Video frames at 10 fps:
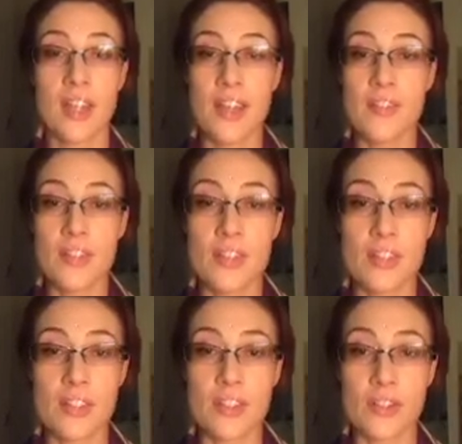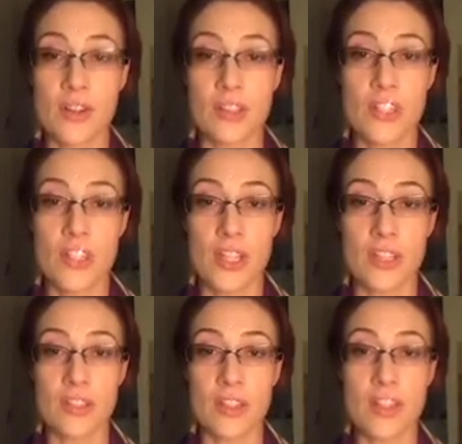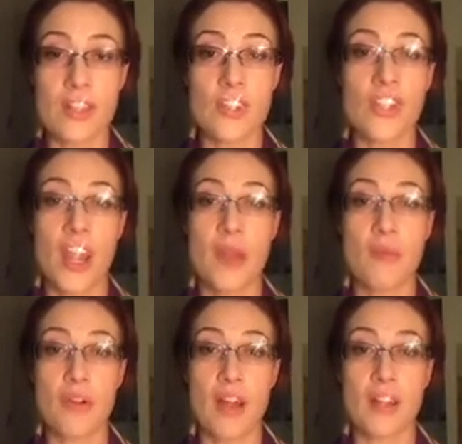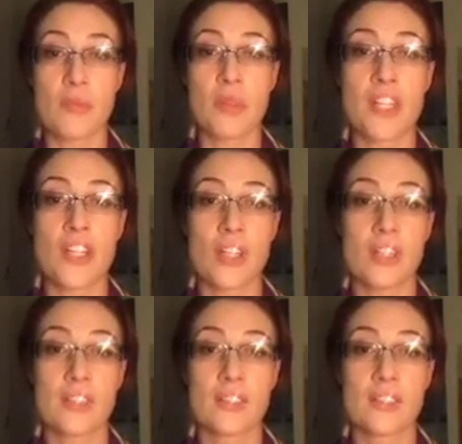Even just acknowledging that there's shame around pleasure.